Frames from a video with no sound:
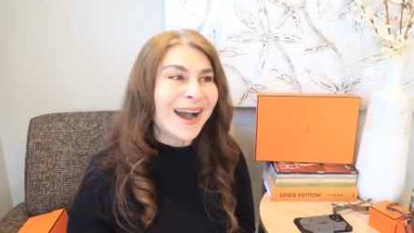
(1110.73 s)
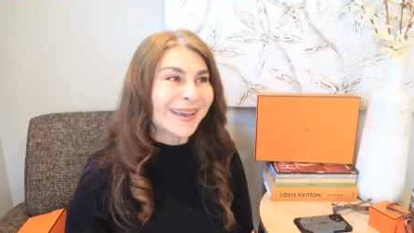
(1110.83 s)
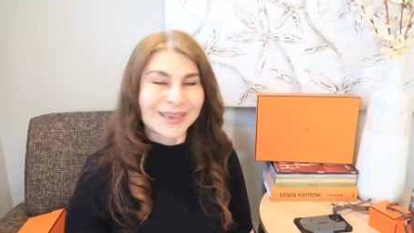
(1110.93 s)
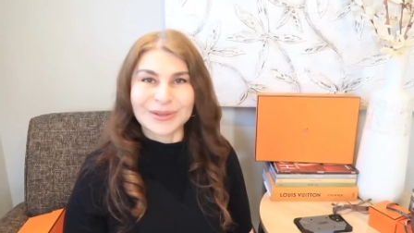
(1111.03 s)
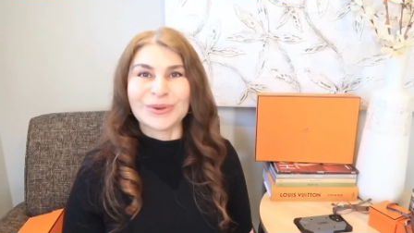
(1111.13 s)
I
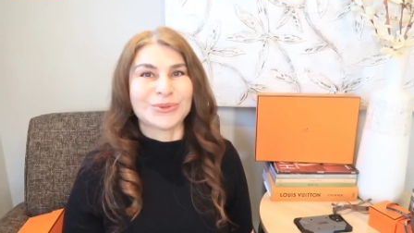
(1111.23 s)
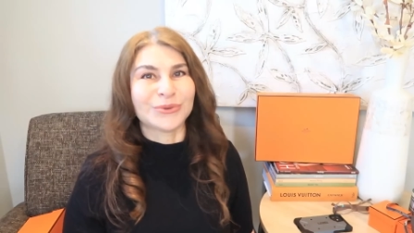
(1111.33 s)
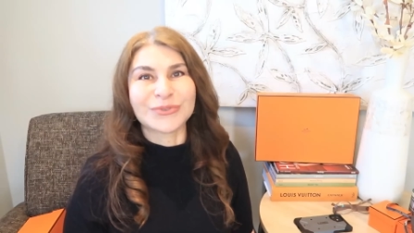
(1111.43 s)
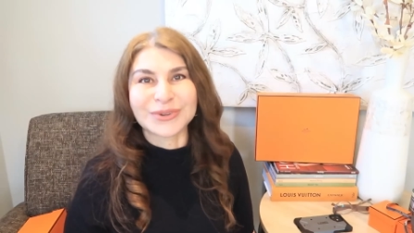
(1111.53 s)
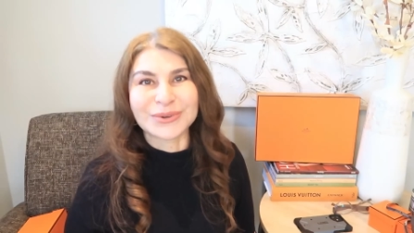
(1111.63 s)
cannot
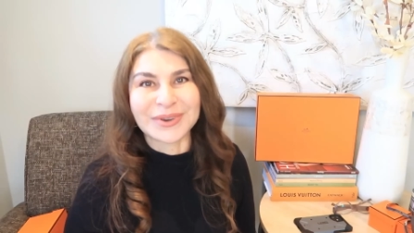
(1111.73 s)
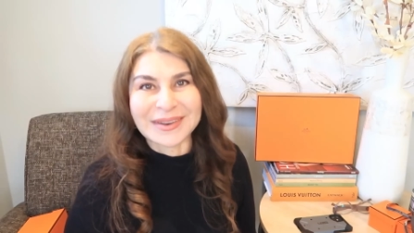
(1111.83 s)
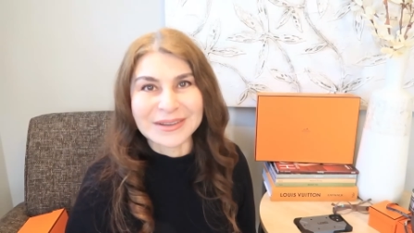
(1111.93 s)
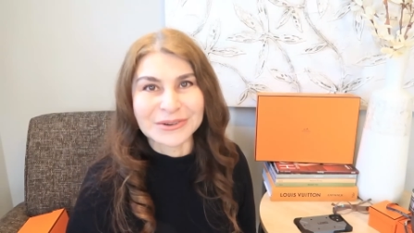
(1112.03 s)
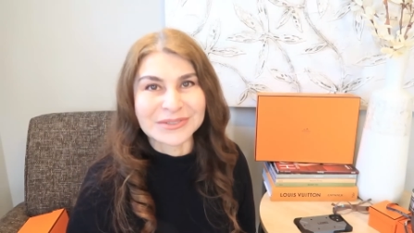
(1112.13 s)
offer you
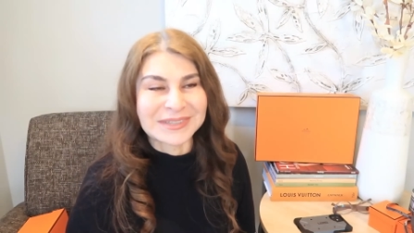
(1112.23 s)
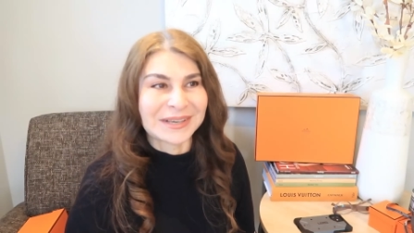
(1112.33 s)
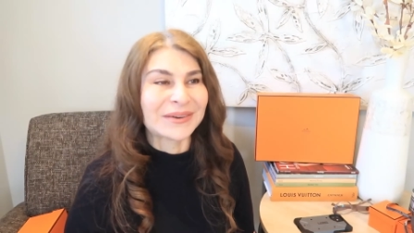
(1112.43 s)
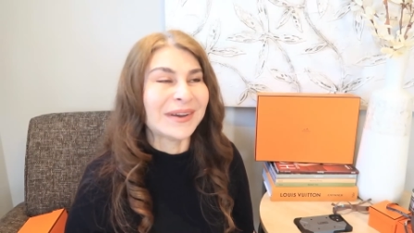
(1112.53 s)
any Rodeo.